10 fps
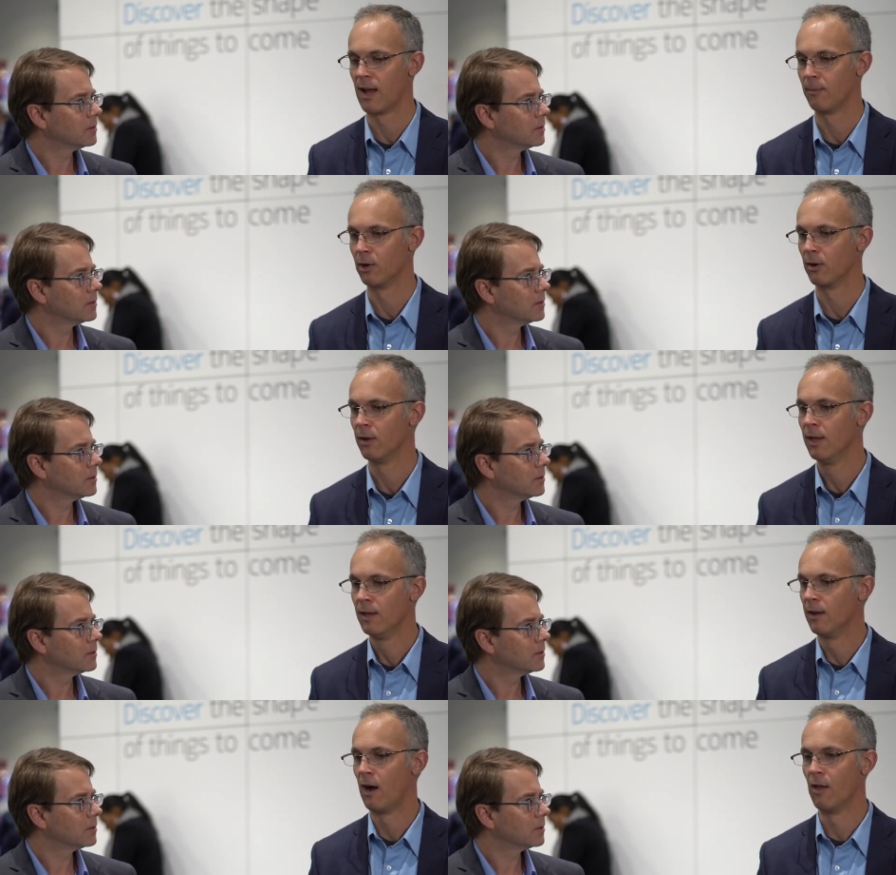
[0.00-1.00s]
Speaker 1: kilometer
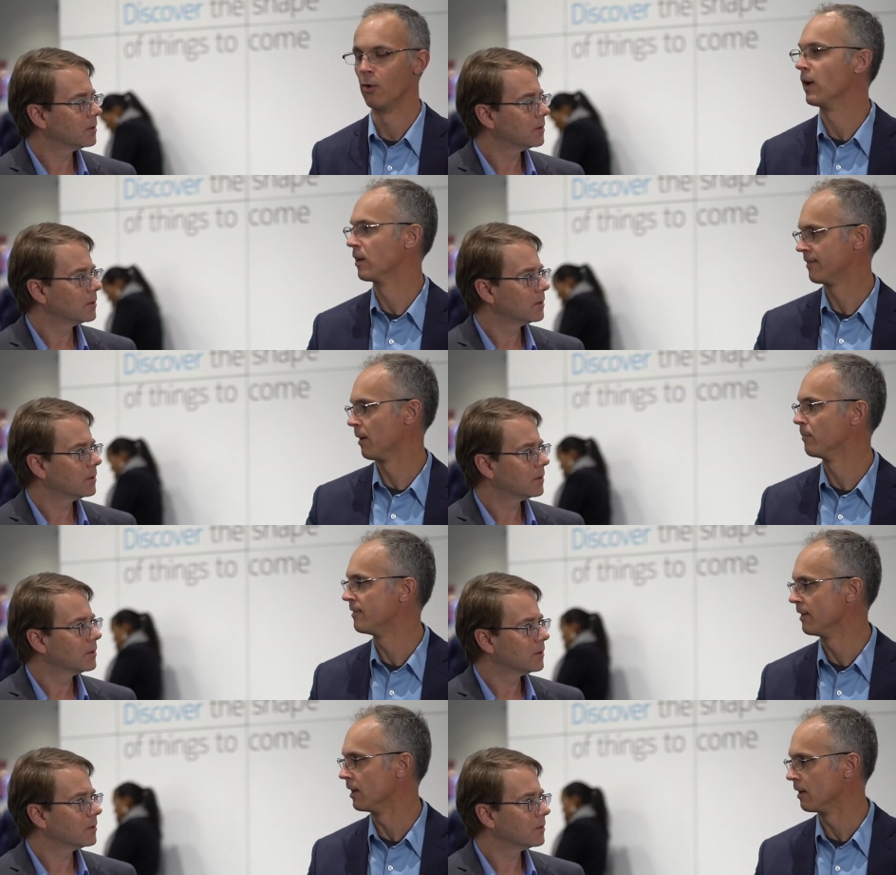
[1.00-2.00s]
all the way to
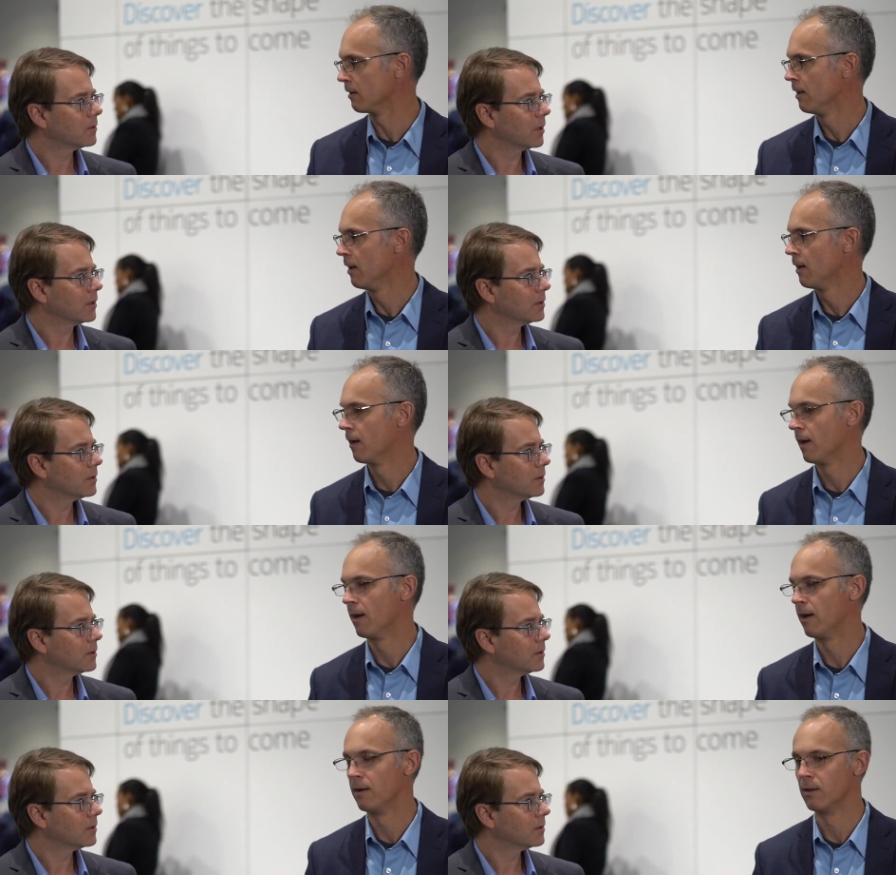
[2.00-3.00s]
subsea,
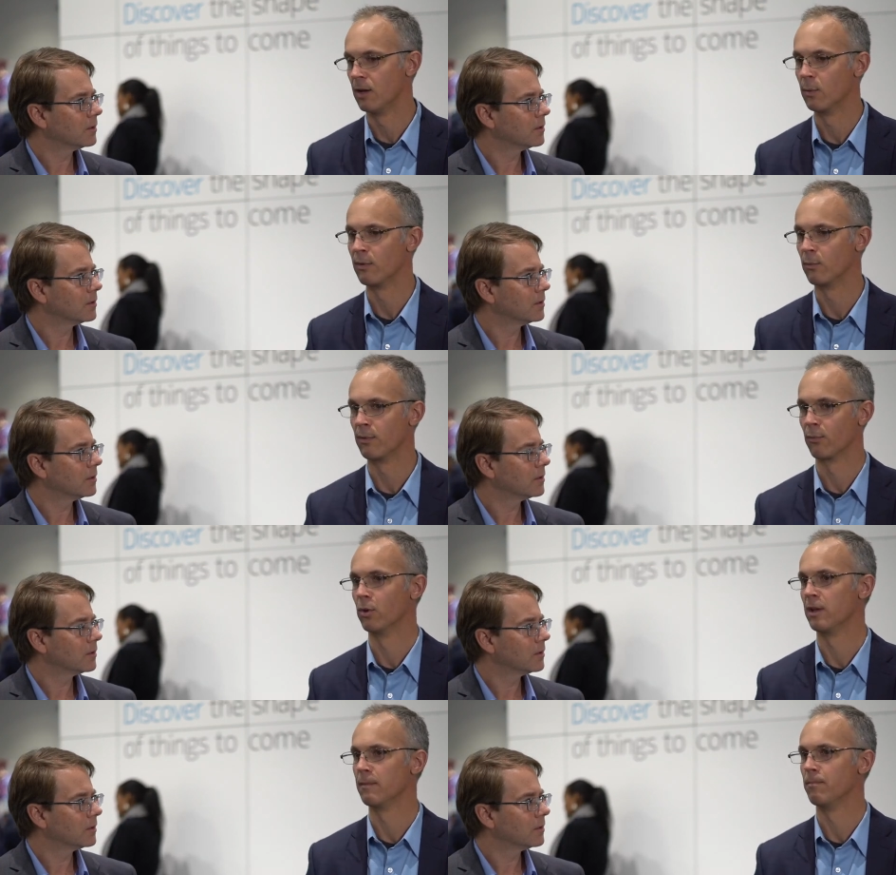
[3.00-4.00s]
uh, you know, we, we've
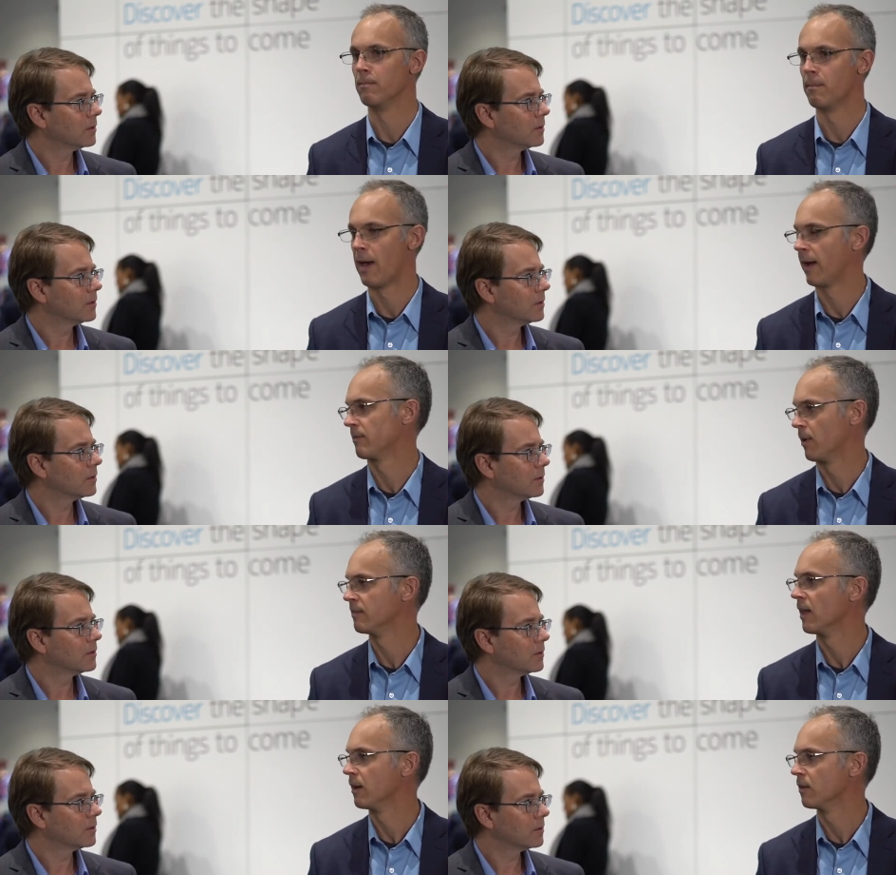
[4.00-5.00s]
really
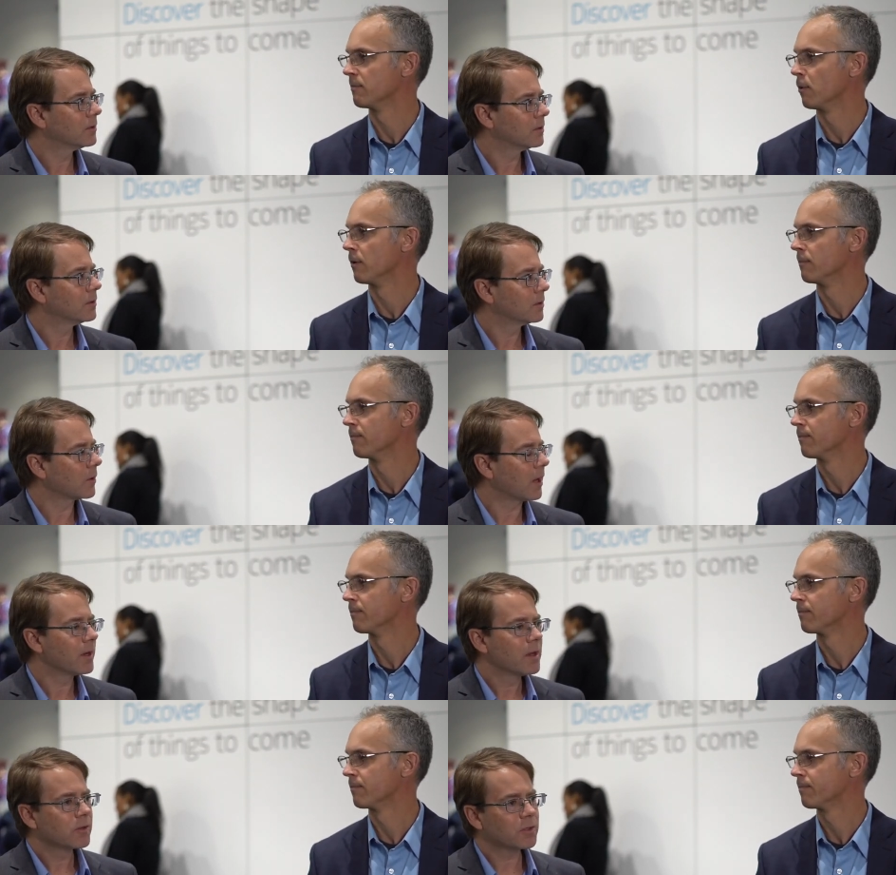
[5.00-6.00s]
maximize that at this point.
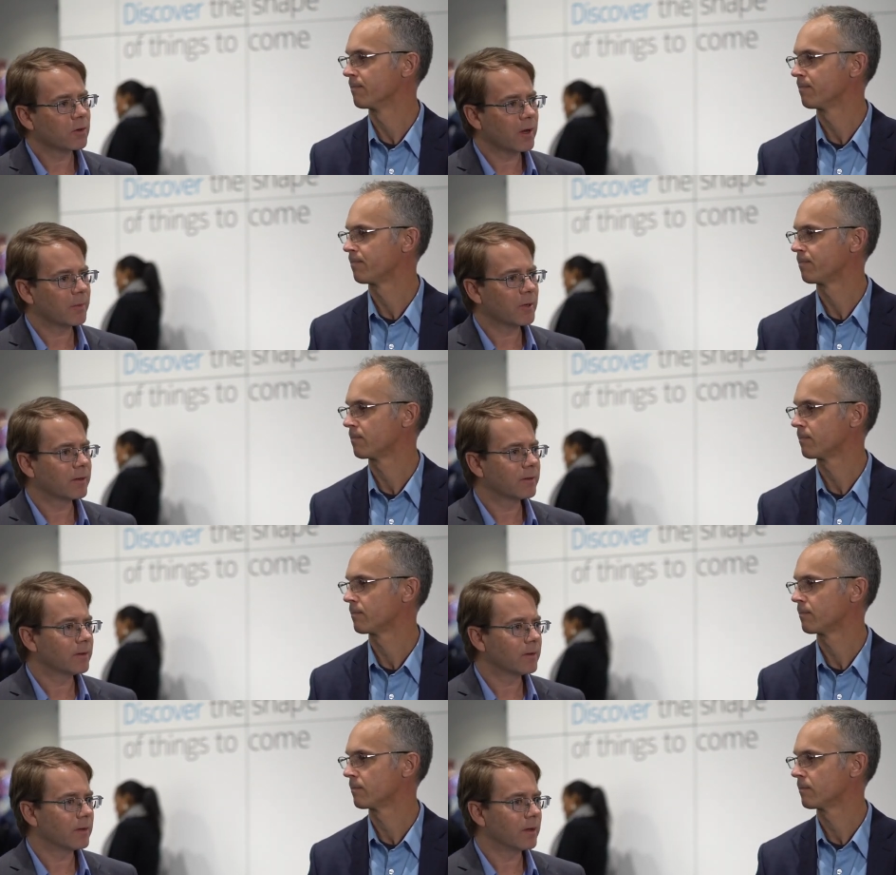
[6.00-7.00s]
Speaker 2: Right. So, I mean,
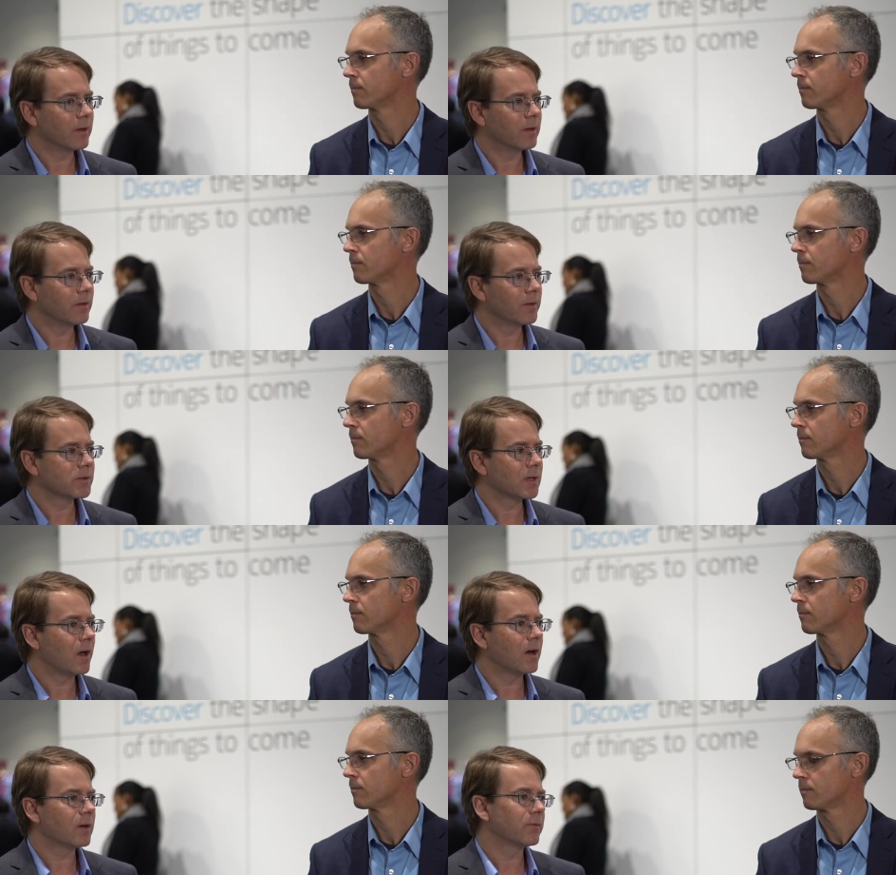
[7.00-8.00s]
there's a
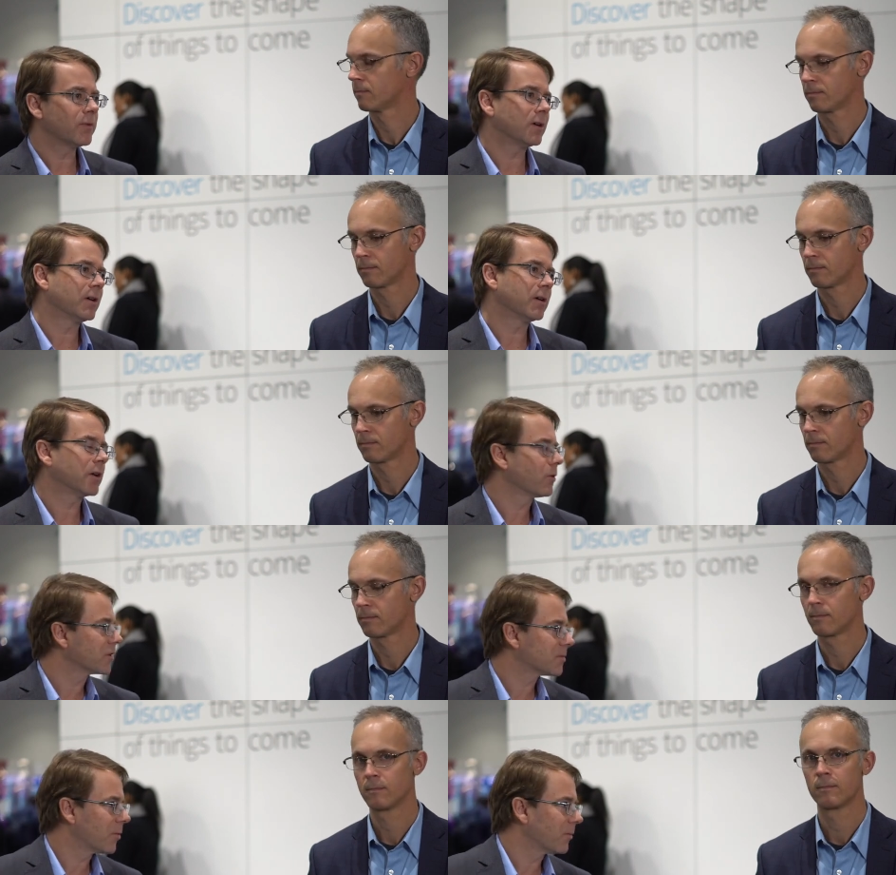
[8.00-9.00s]
lot of uh,
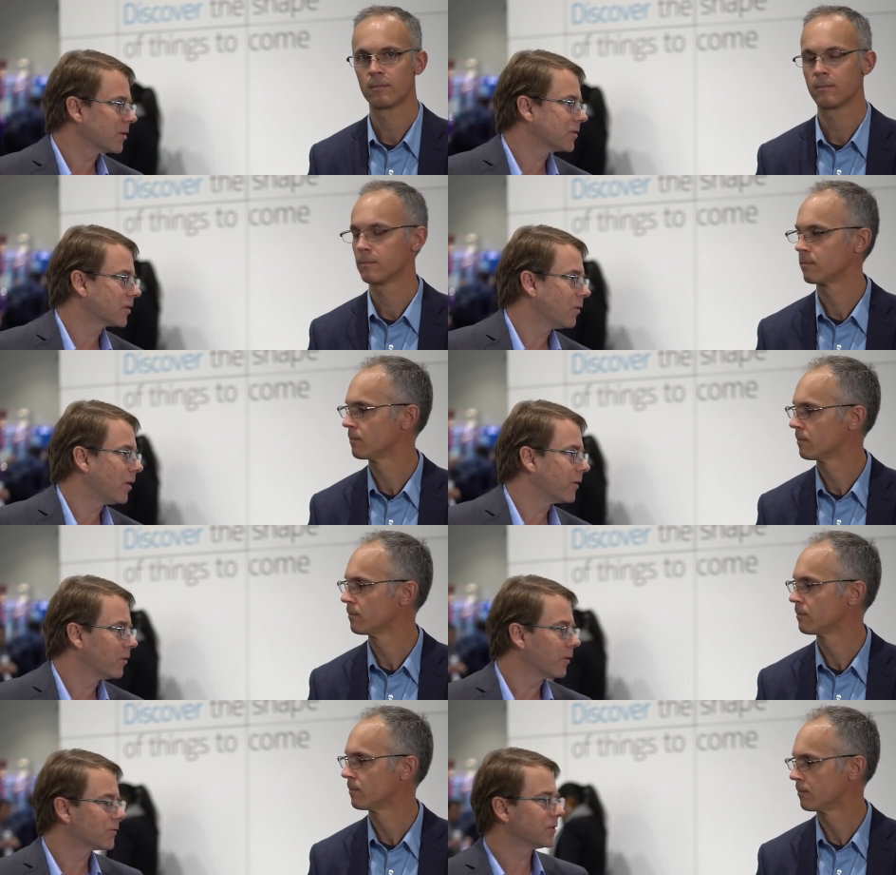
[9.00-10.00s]
hero experiments that go on
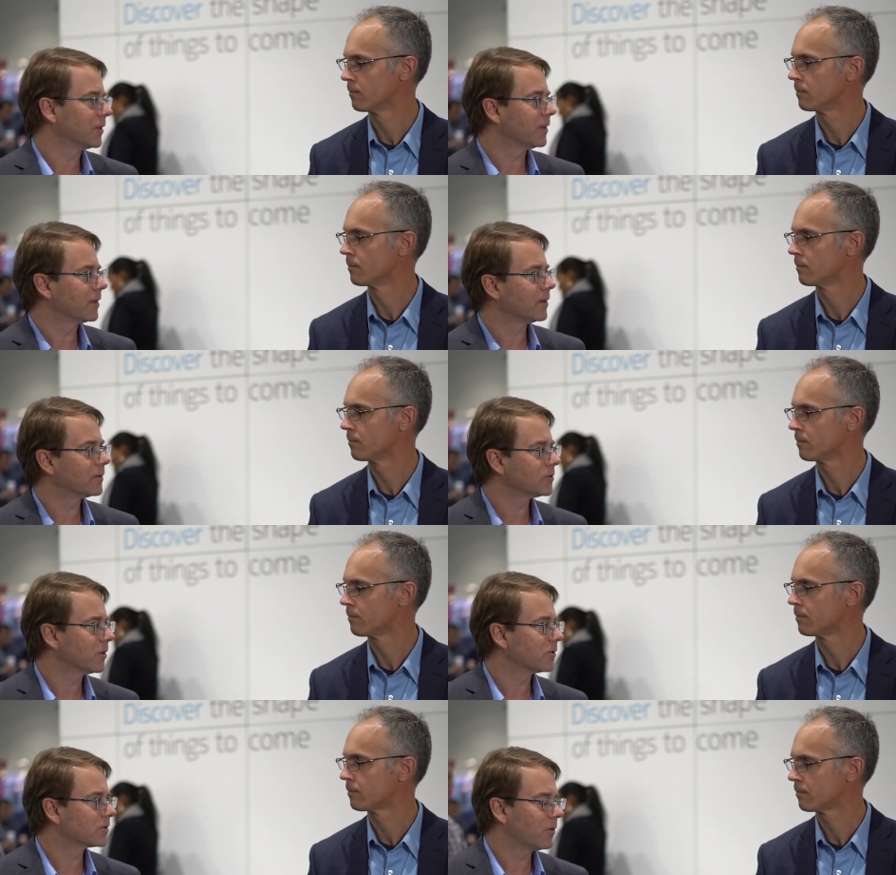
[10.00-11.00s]
at OFC. Uh, the
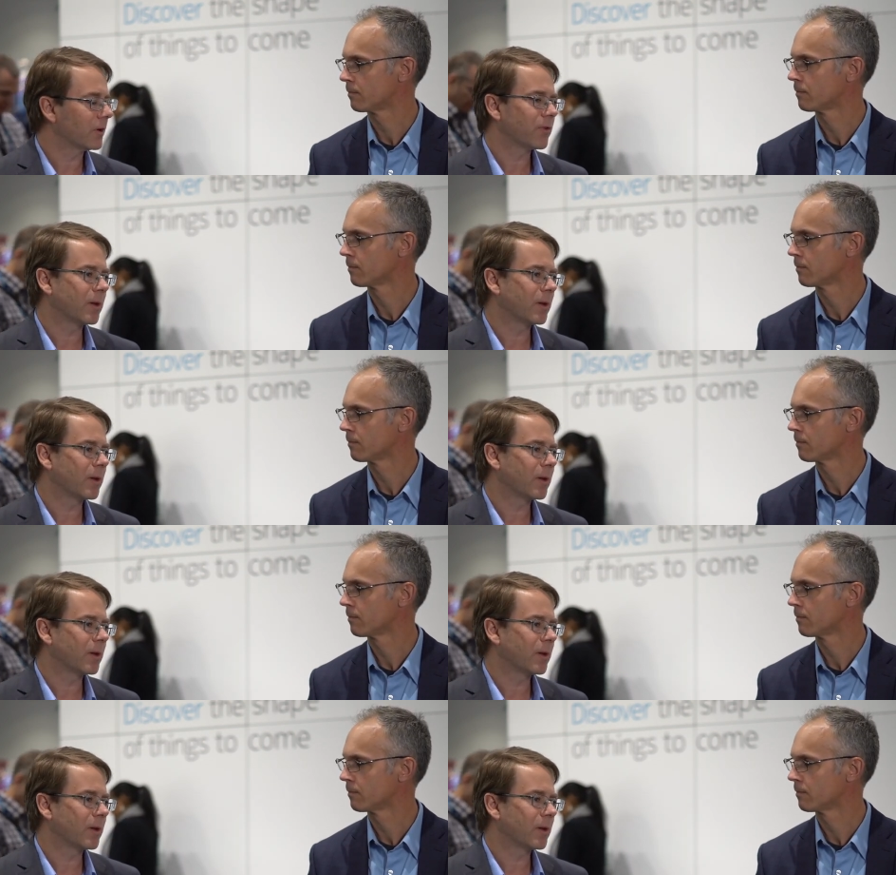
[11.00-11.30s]
show is quite